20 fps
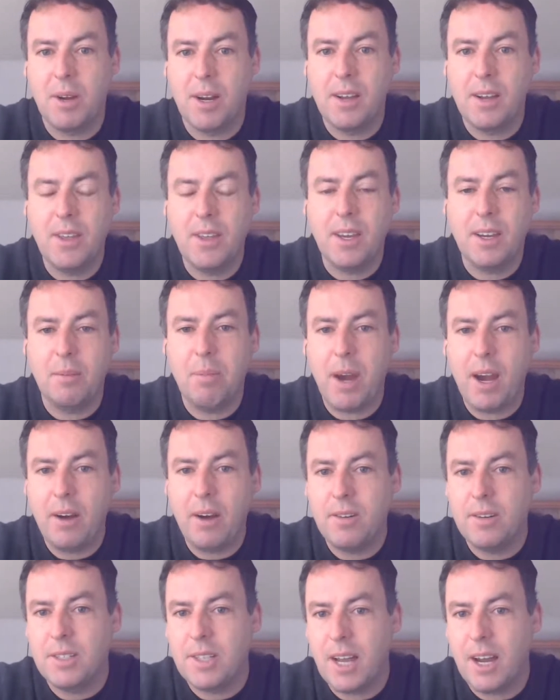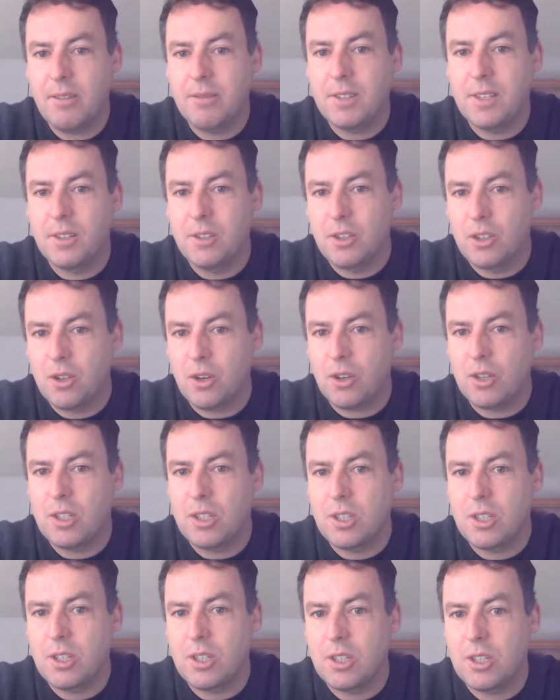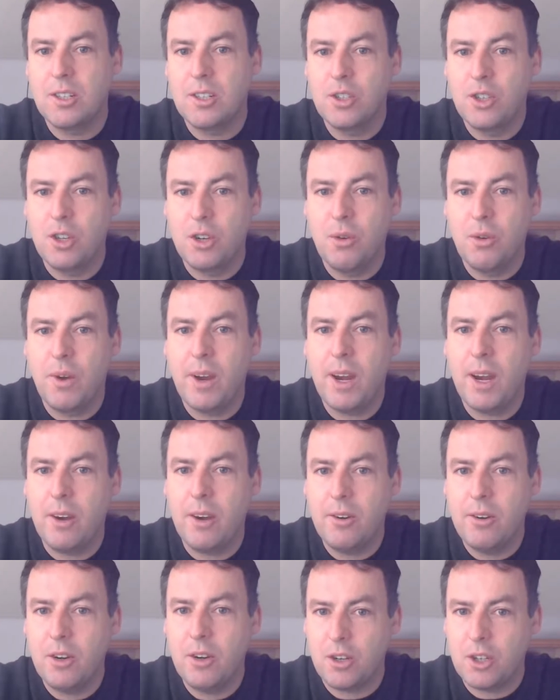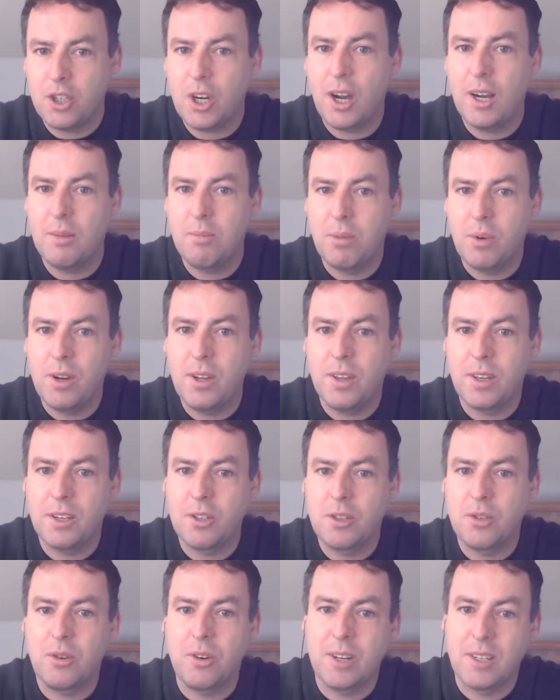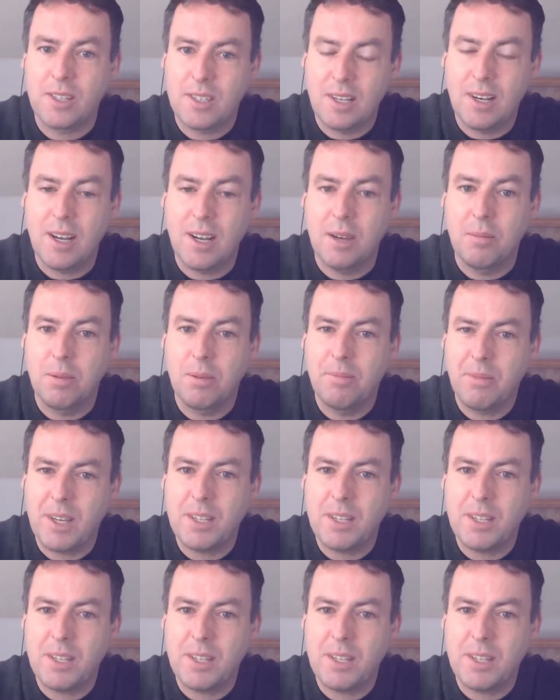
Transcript: but I think parents have to just look at, do you hear your child breathing during sleep?